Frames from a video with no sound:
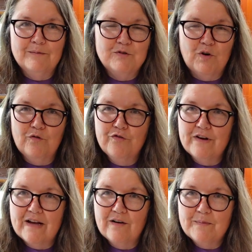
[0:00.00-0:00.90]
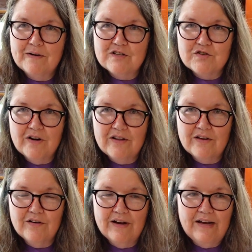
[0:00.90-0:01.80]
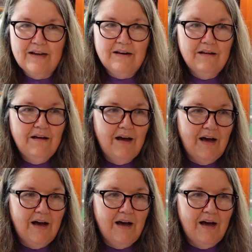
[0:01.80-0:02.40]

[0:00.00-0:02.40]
Don't freak out about straight of the grain.